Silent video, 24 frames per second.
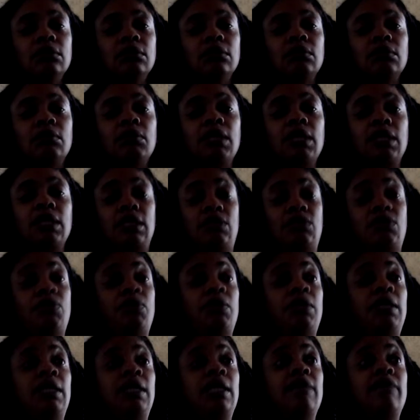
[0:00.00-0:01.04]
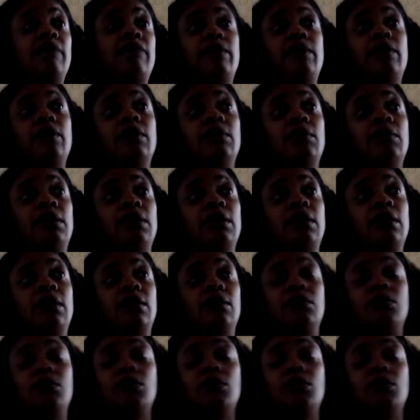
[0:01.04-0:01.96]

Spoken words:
Because when we leave, we're going to be alone.